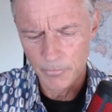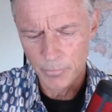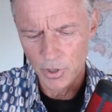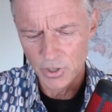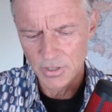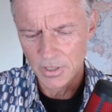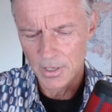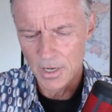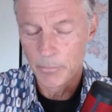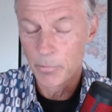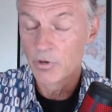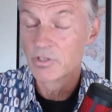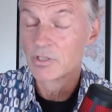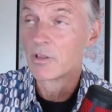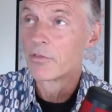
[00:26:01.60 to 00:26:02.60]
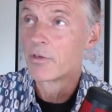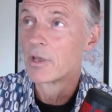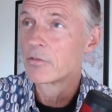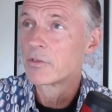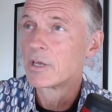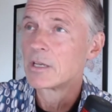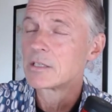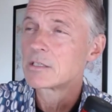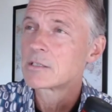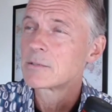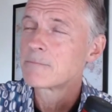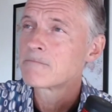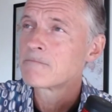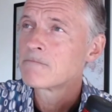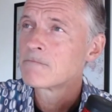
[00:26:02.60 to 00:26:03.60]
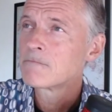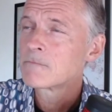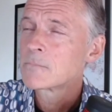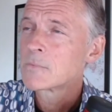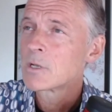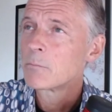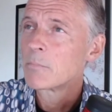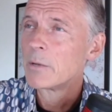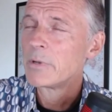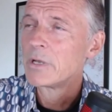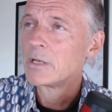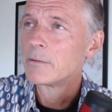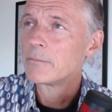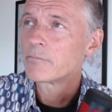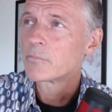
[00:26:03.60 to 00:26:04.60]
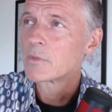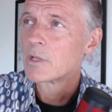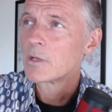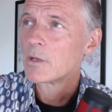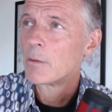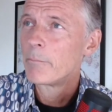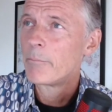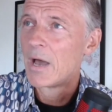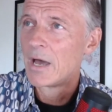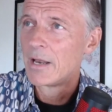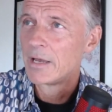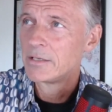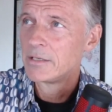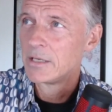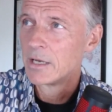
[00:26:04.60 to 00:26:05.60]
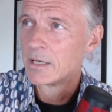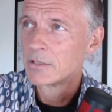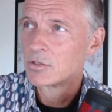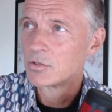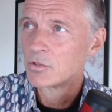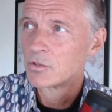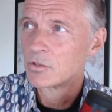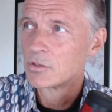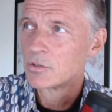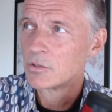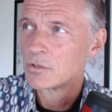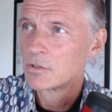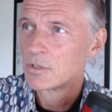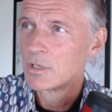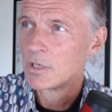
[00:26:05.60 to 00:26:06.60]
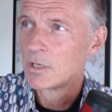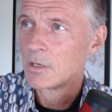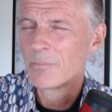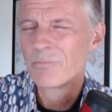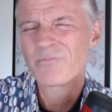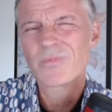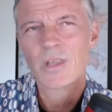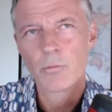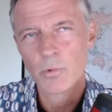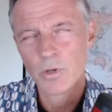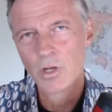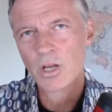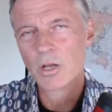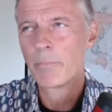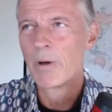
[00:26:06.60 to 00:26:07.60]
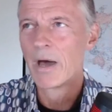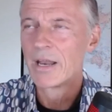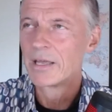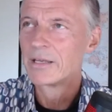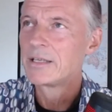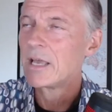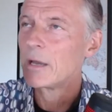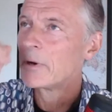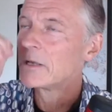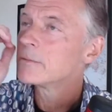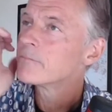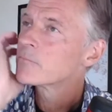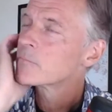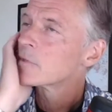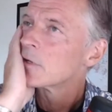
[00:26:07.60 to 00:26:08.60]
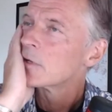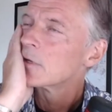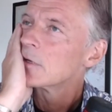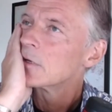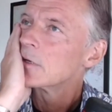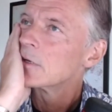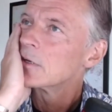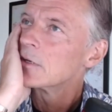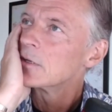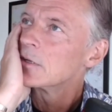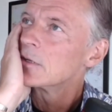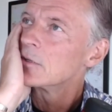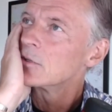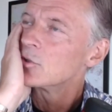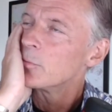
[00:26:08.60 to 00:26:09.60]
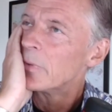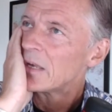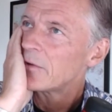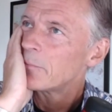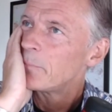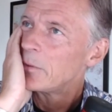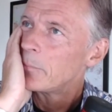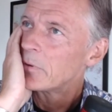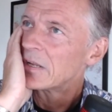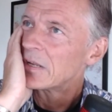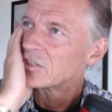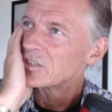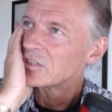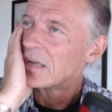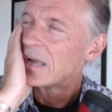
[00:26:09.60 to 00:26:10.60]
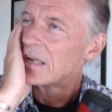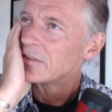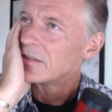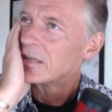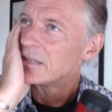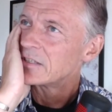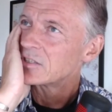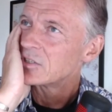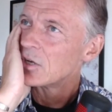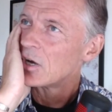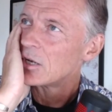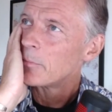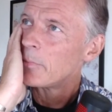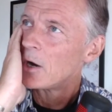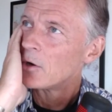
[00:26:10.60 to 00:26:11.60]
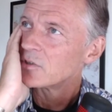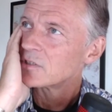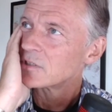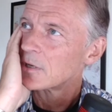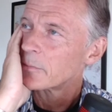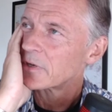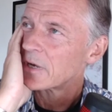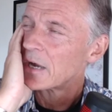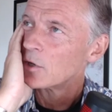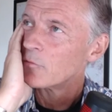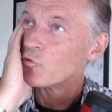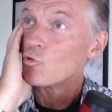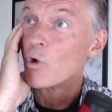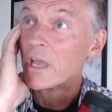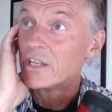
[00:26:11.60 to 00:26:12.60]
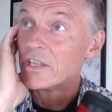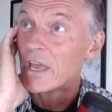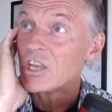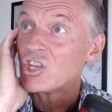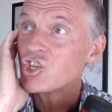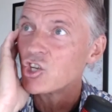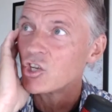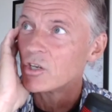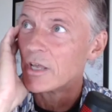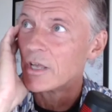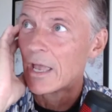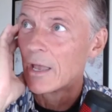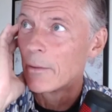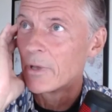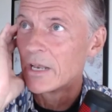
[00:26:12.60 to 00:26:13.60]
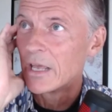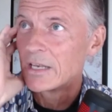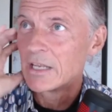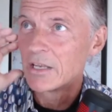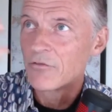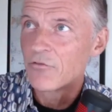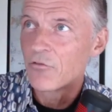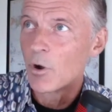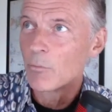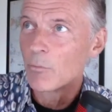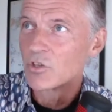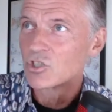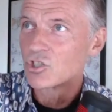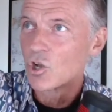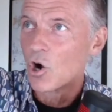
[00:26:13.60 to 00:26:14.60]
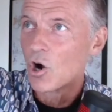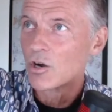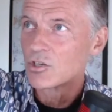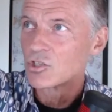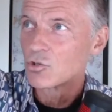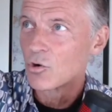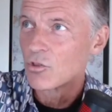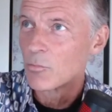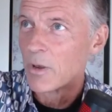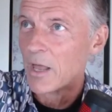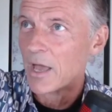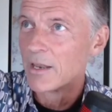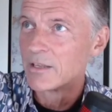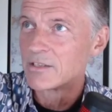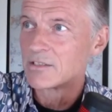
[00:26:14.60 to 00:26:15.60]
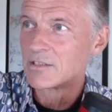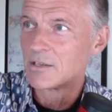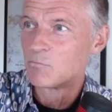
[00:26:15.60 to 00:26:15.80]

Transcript: personally think that it's maybe a bad idea to keep, not a bad idea, but to make people understand that it's not about some kind of radiation emanating from the stars or the planets